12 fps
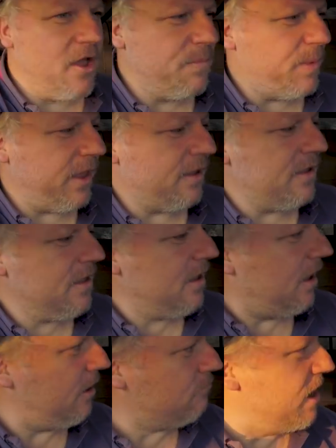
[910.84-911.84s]
hoping
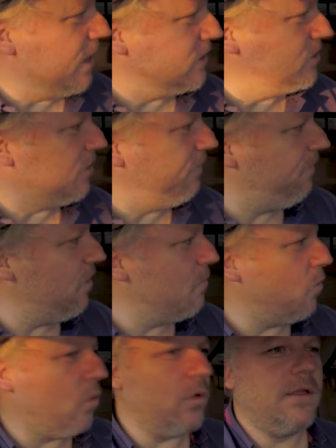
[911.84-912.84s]
I'll run into a few
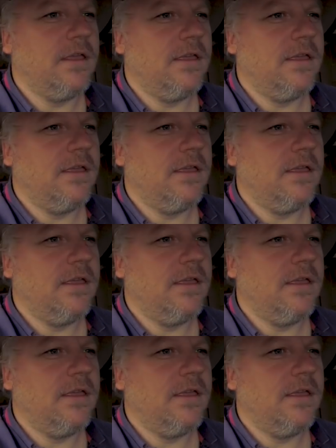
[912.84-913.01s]
more